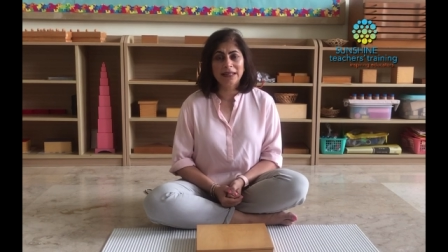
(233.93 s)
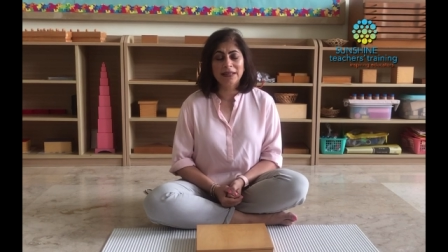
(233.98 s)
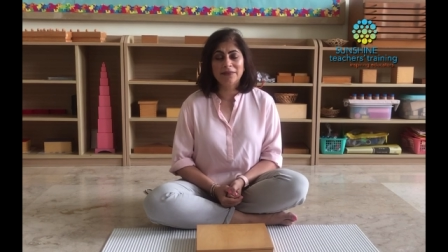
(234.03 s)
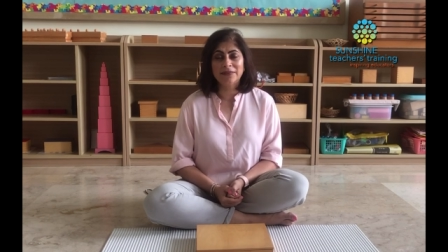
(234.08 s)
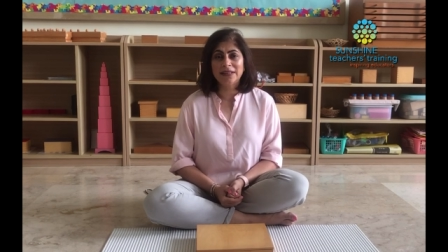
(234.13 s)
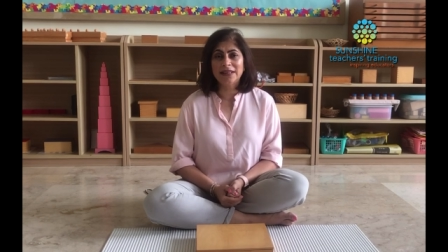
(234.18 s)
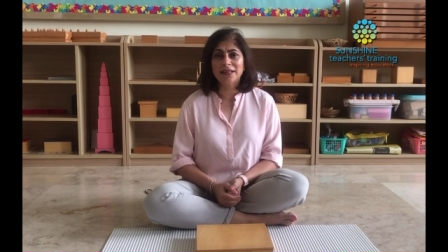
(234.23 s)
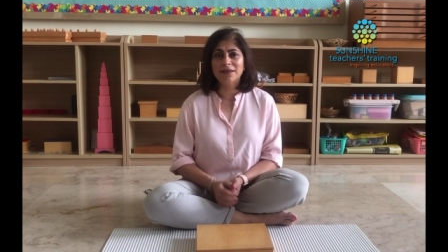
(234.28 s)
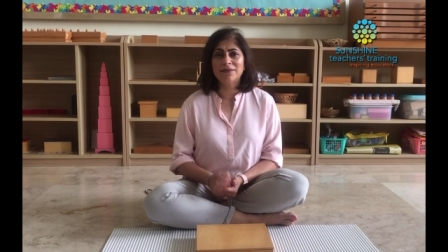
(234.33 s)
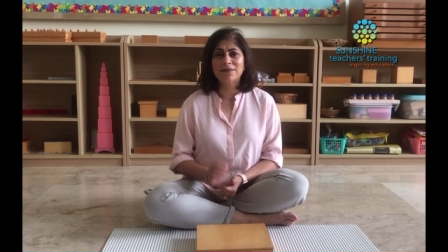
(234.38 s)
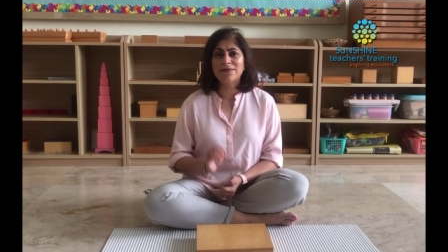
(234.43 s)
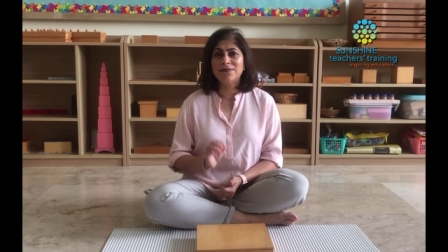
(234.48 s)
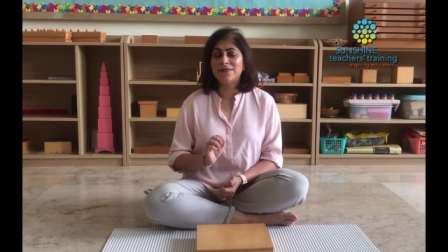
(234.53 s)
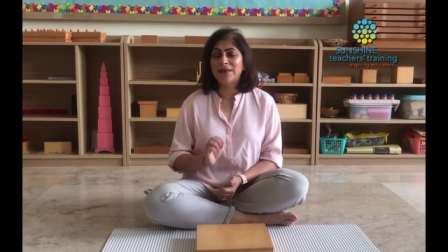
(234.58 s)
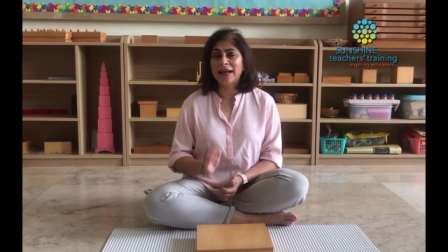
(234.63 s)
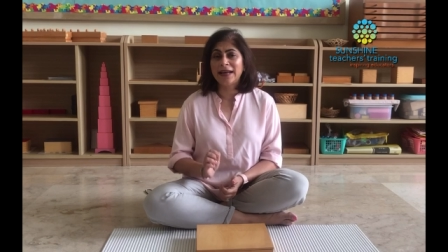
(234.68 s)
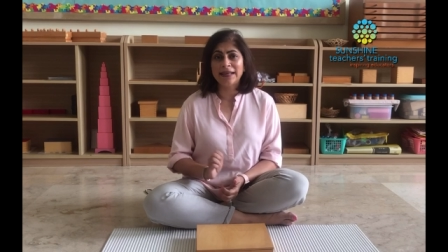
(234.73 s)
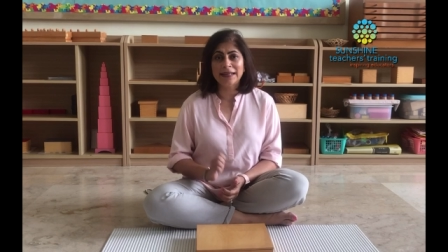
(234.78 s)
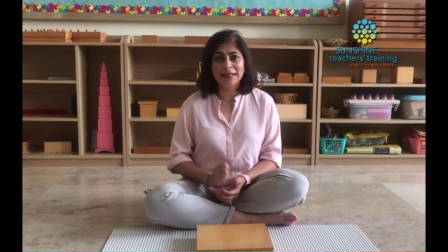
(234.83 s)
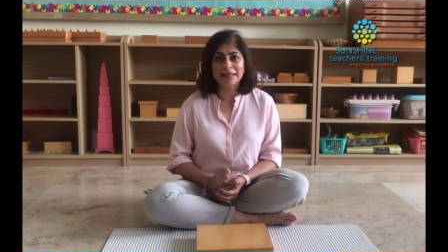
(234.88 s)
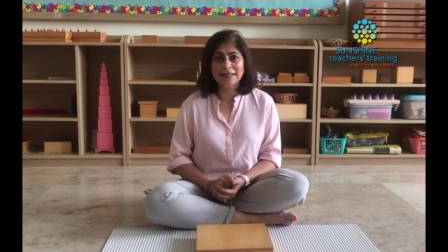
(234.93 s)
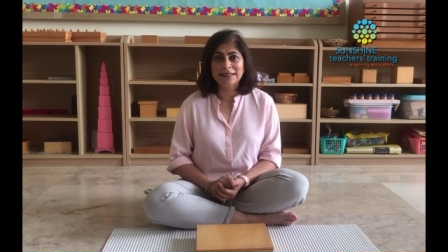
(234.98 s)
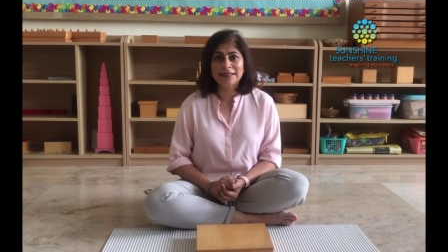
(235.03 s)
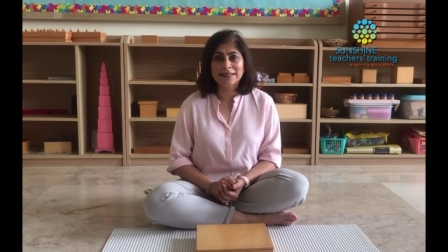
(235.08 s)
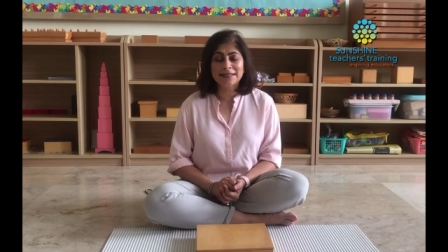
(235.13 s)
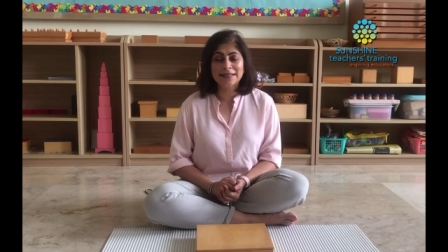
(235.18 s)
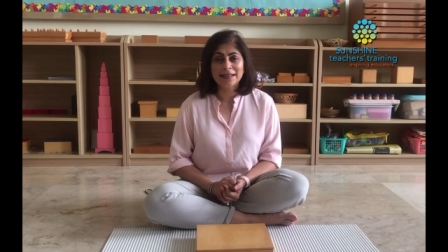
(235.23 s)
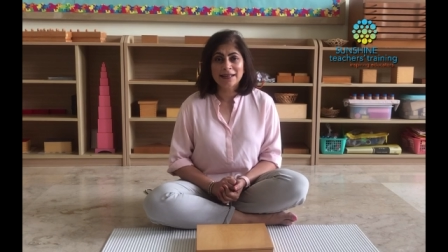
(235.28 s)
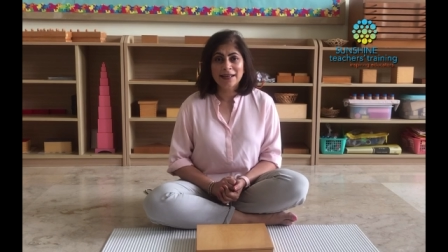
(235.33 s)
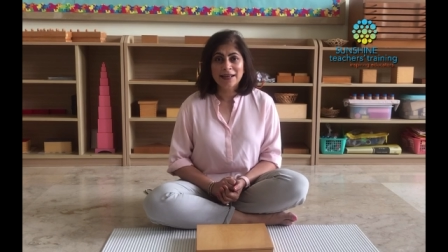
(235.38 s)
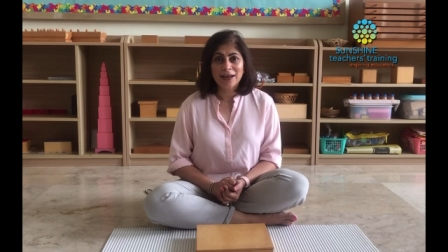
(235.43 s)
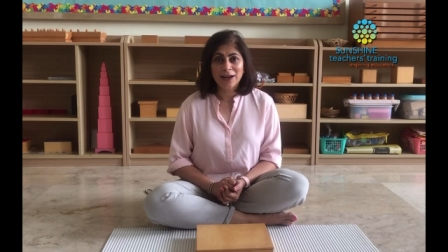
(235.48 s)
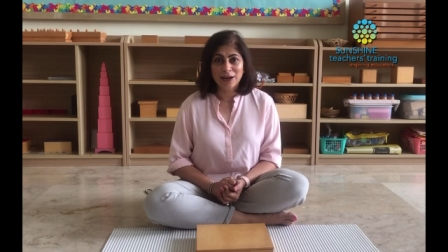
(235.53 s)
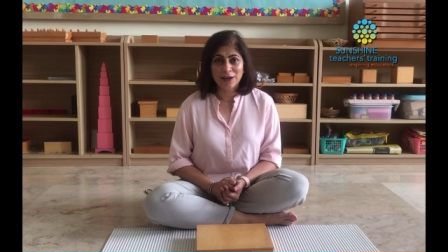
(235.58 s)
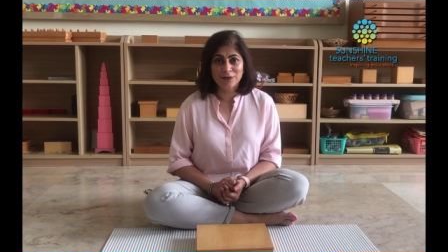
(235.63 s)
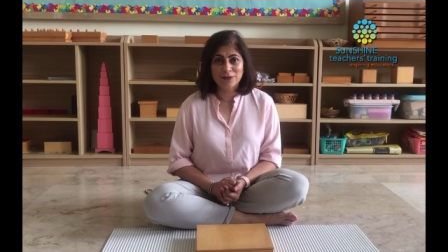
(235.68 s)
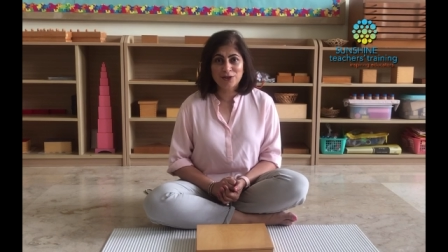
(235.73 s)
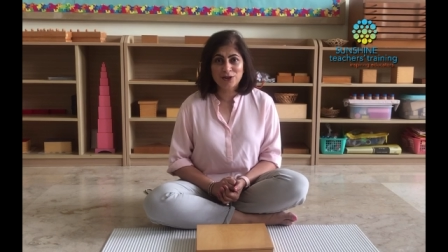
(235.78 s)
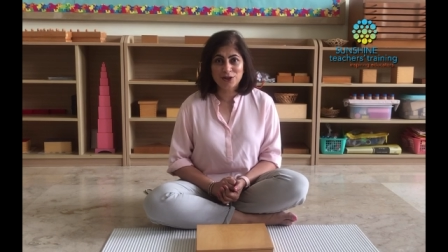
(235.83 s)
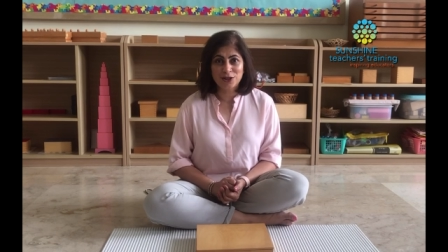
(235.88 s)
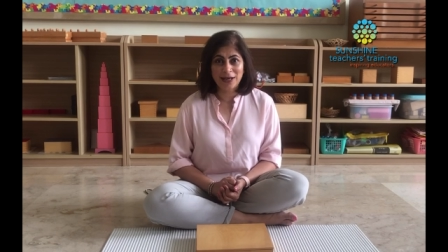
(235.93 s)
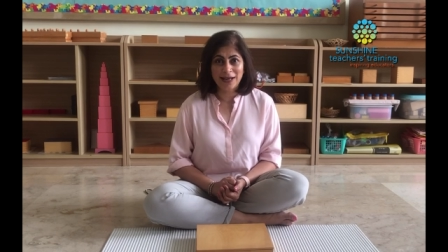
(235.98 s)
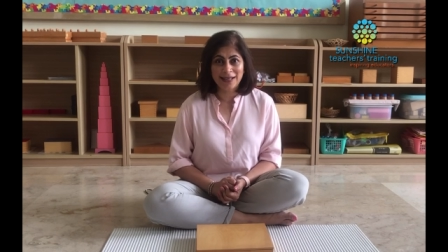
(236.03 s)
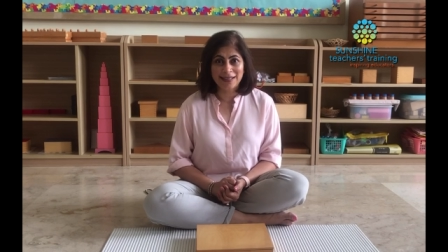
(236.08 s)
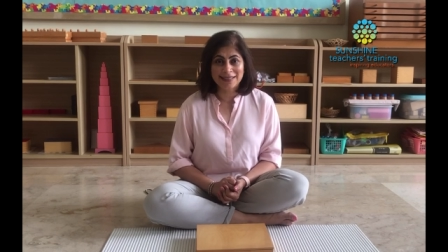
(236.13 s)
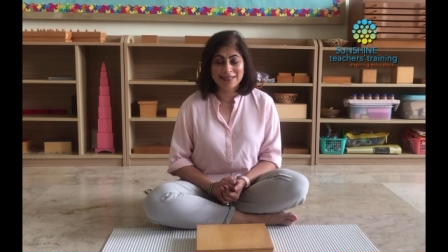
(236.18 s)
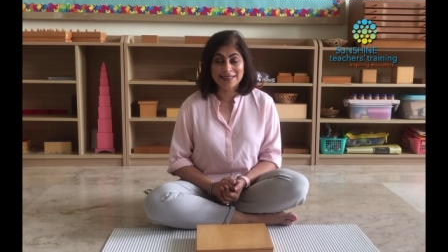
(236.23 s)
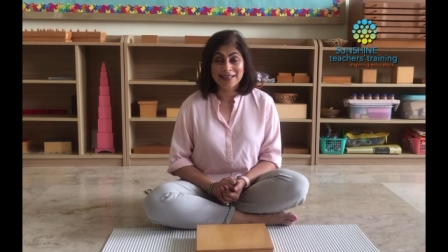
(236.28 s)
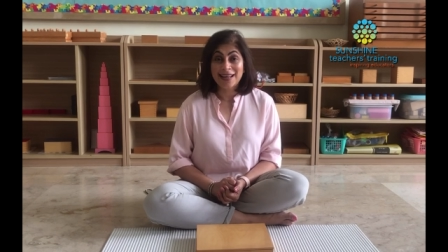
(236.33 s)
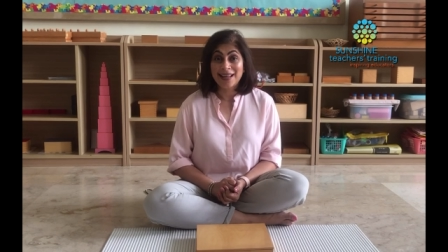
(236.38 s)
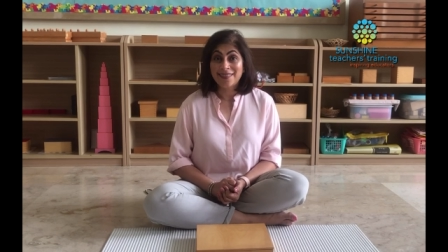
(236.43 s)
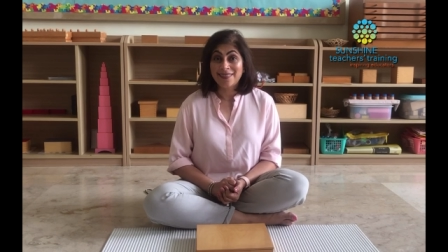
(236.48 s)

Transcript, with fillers: even the finest of shades.